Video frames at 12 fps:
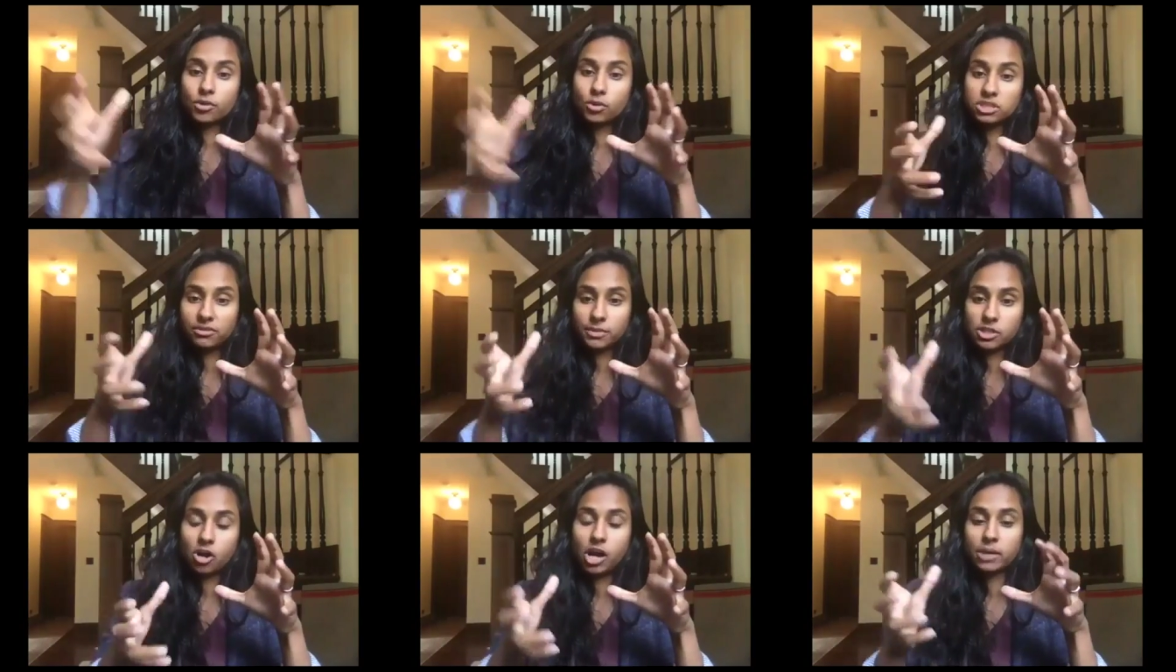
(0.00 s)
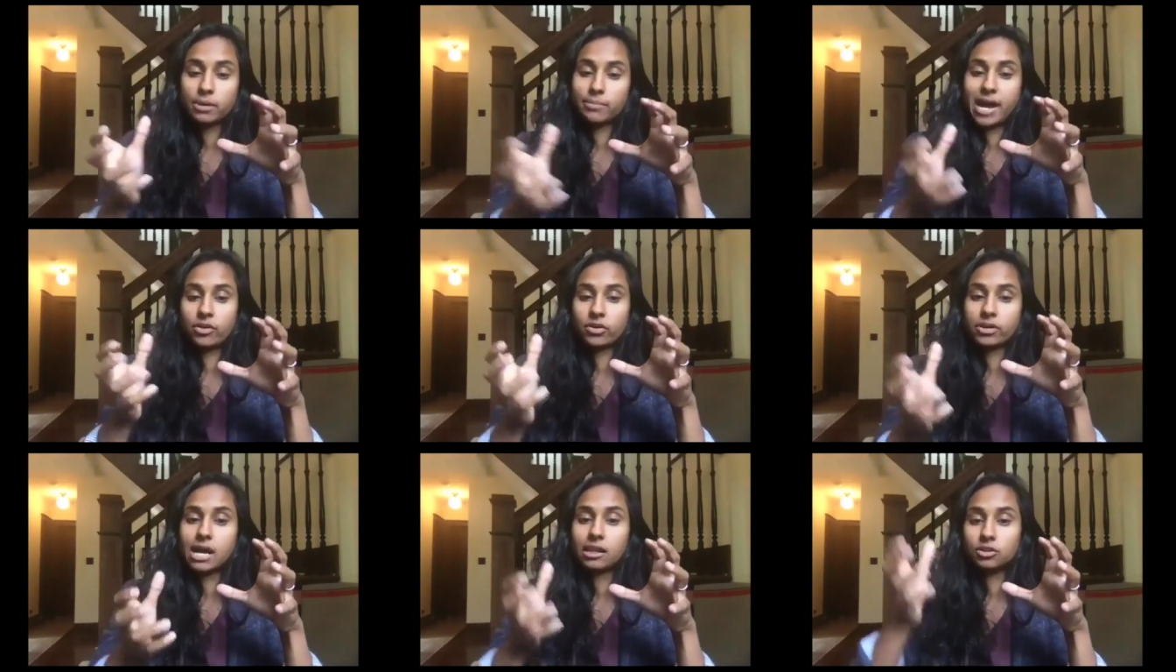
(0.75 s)
Even the folks that have been talking about
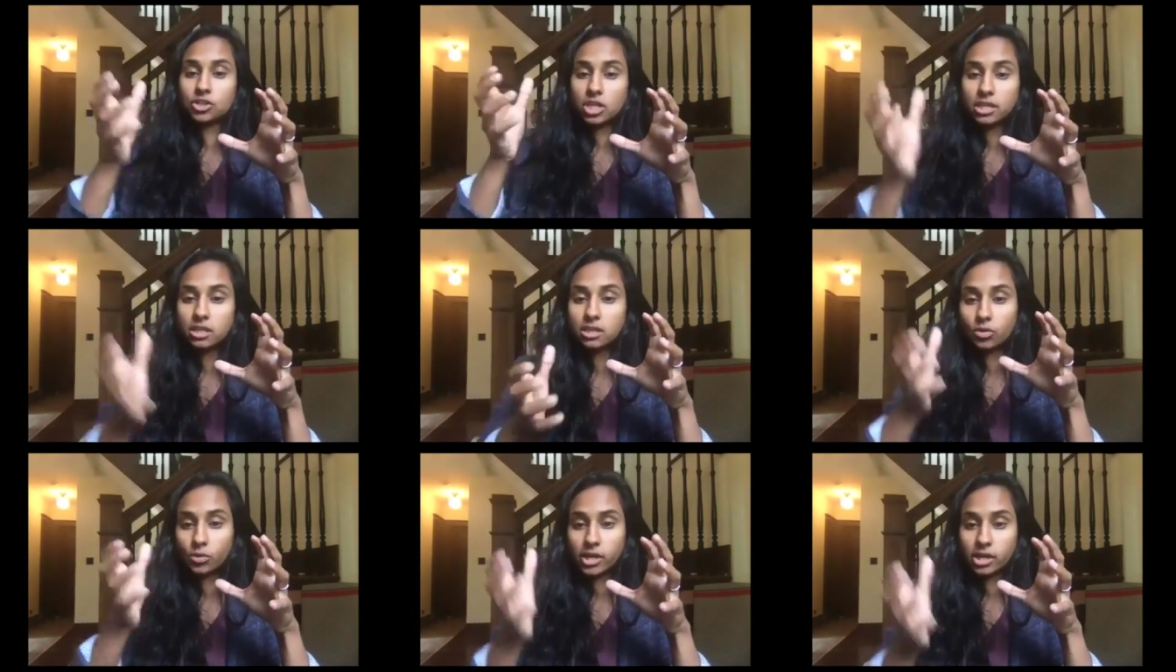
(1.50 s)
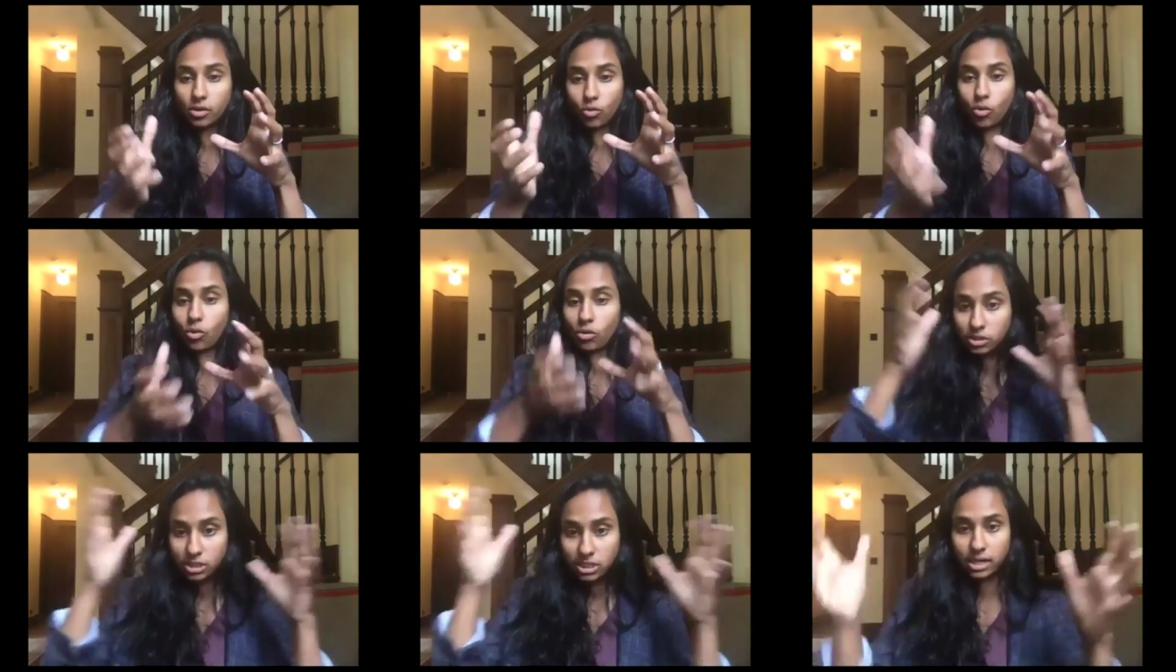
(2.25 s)
background knowledge in the reading
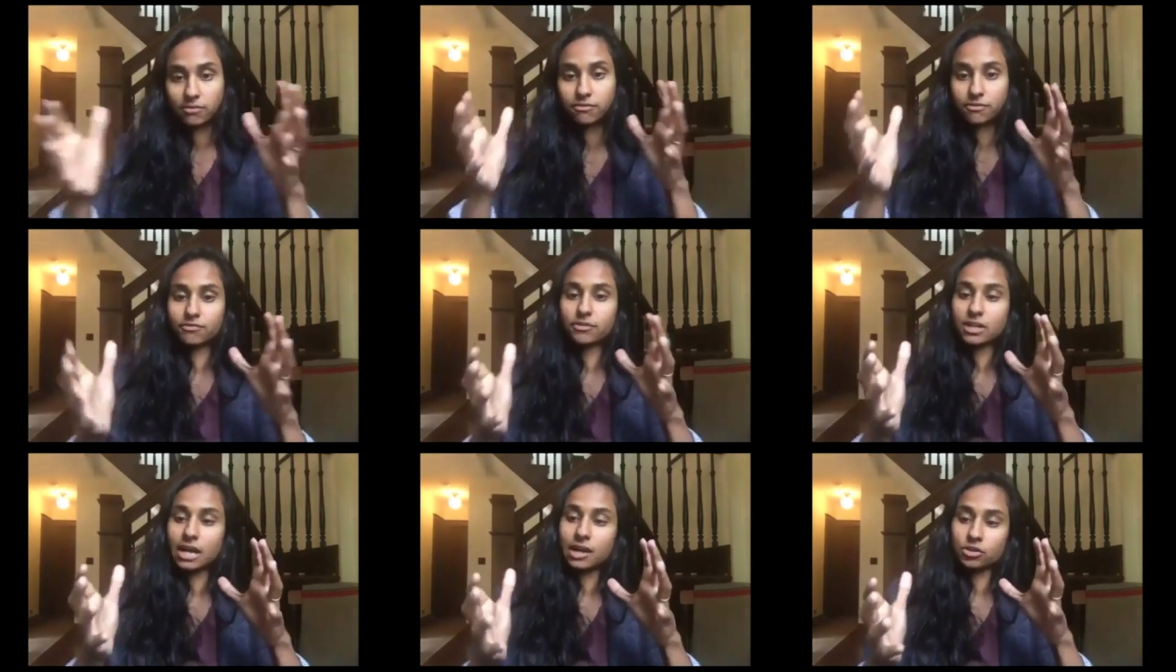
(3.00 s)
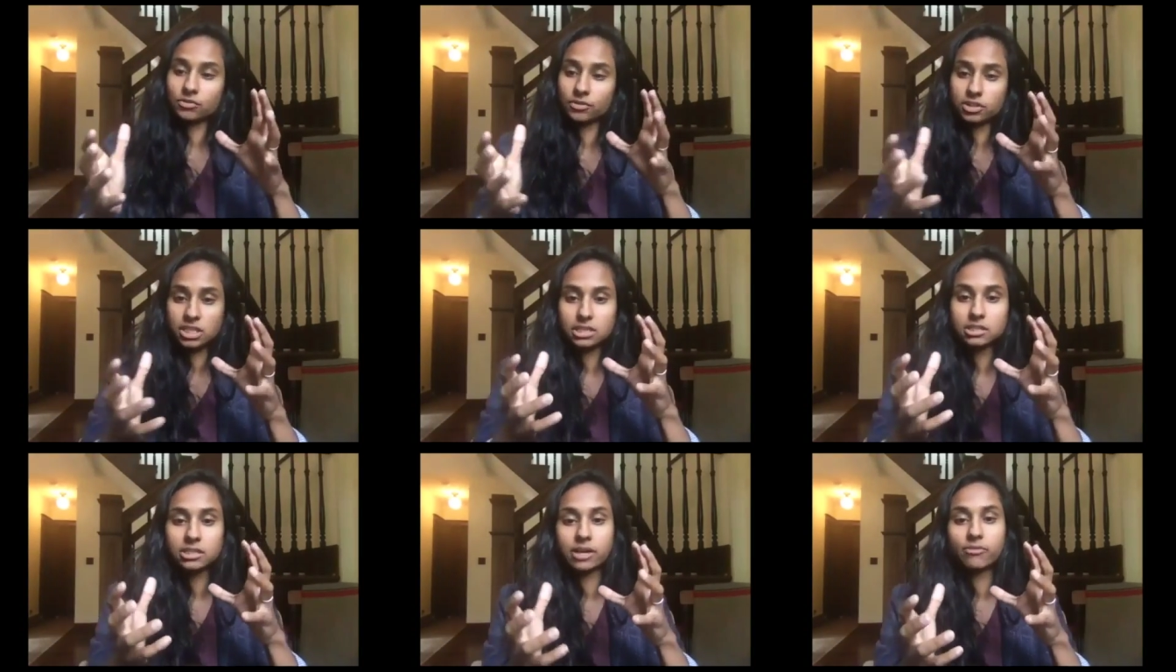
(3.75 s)
wars kind of
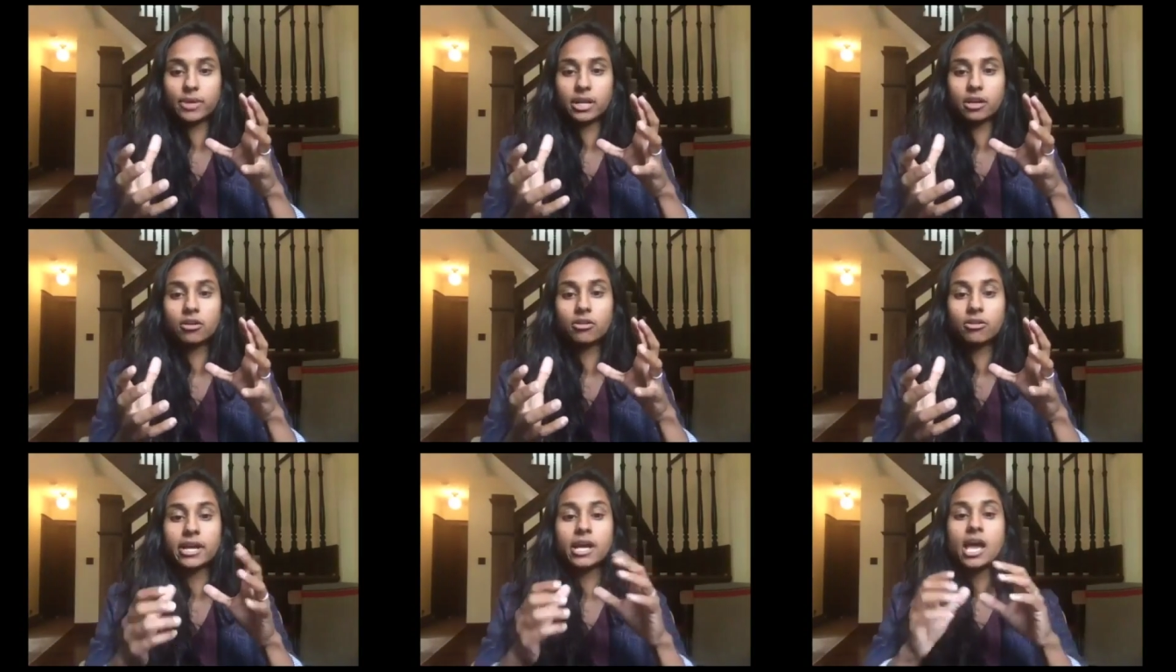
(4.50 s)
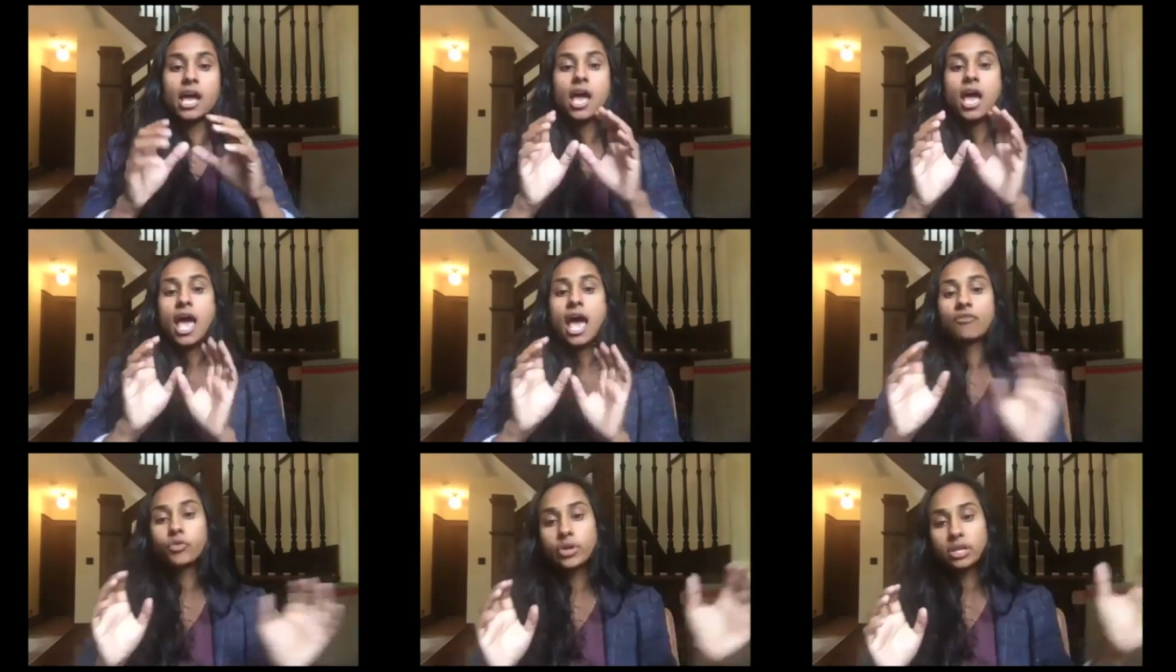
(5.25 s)
controversies that have been occurring
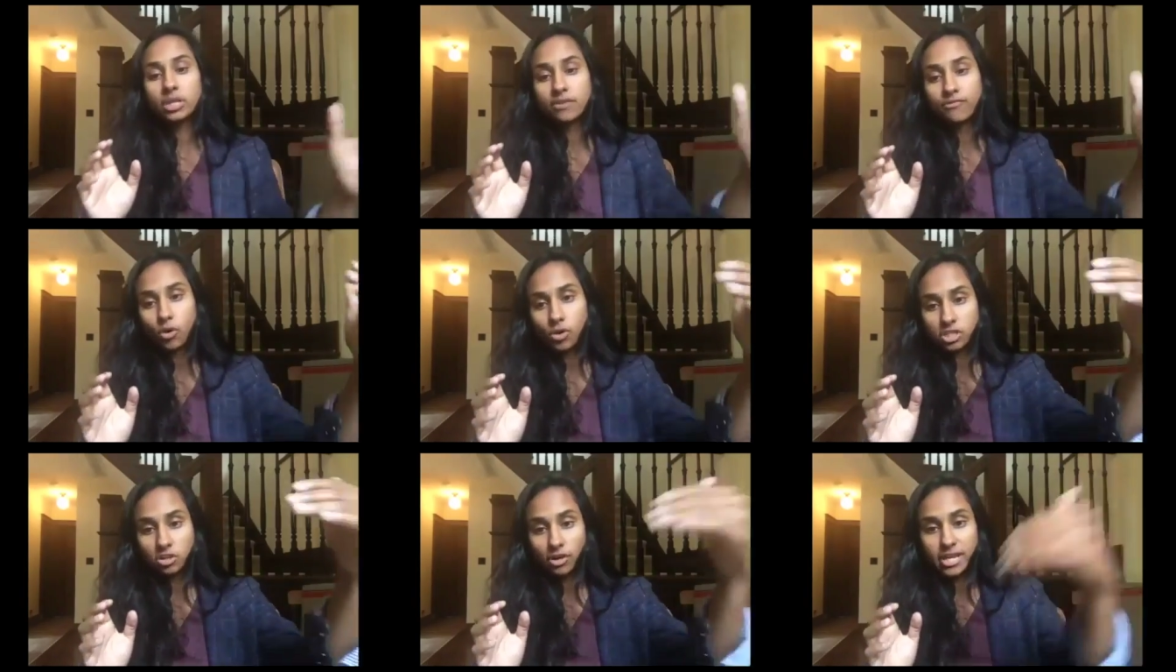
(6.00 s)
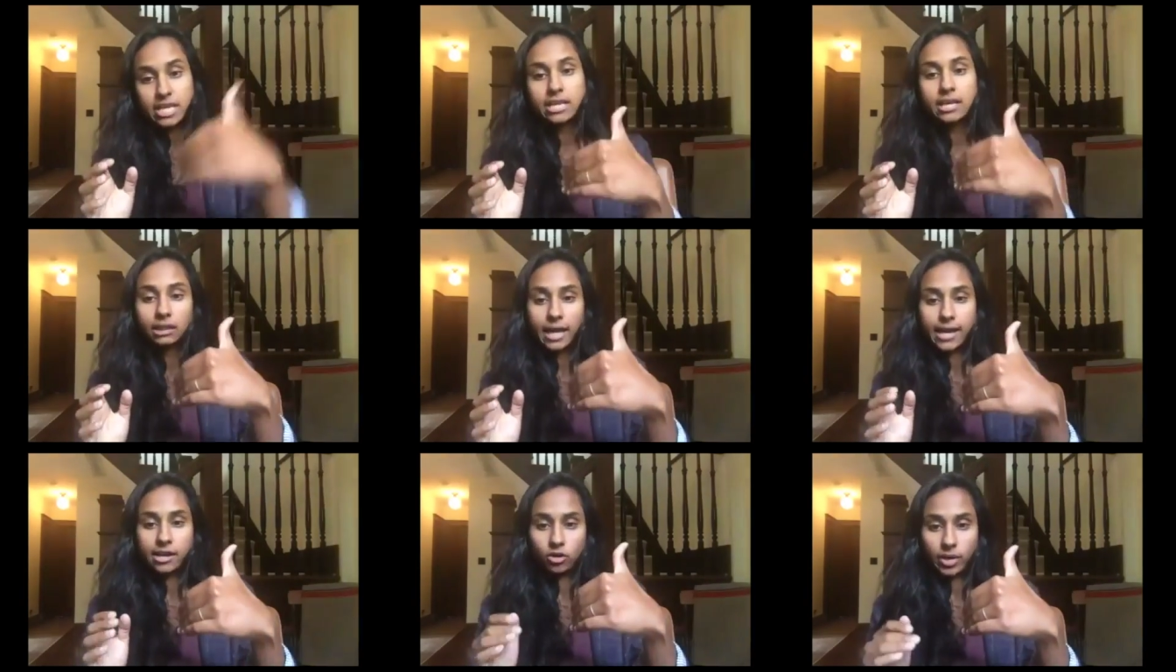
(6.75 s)
have really focused on
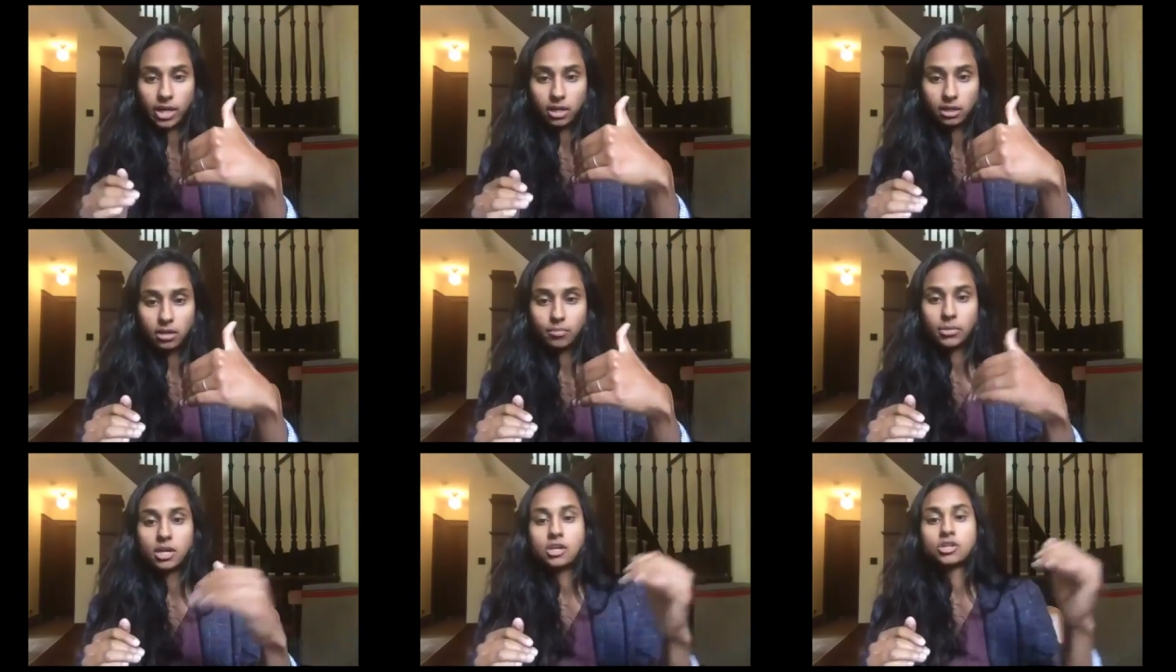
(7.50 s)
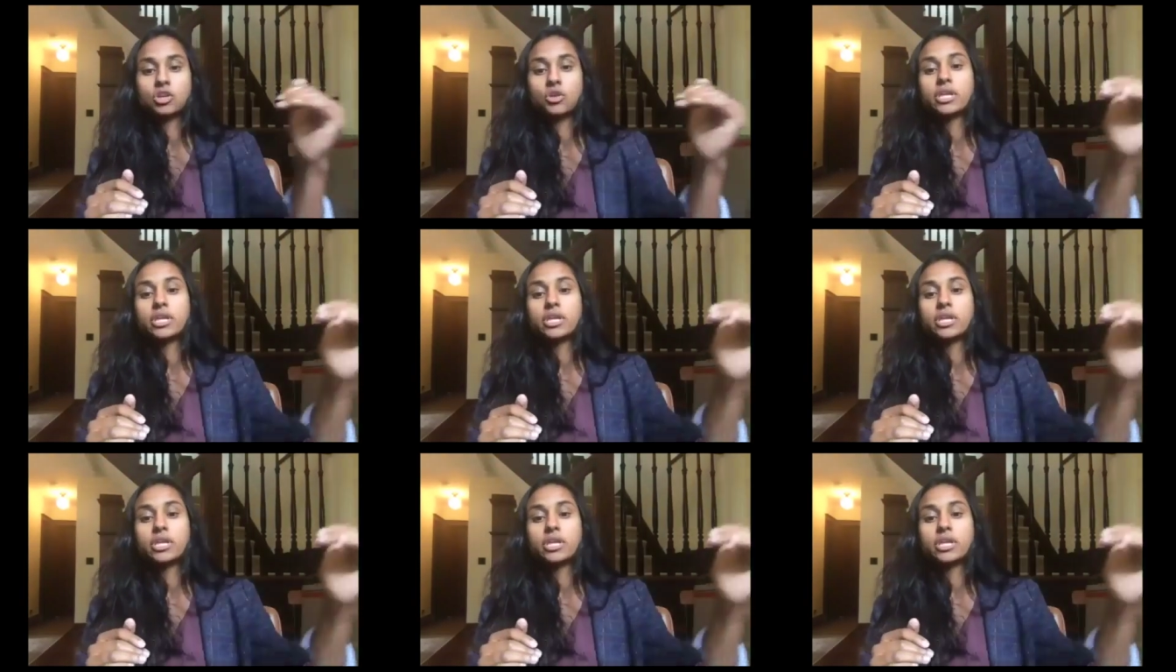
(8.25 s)
ELA curriculum.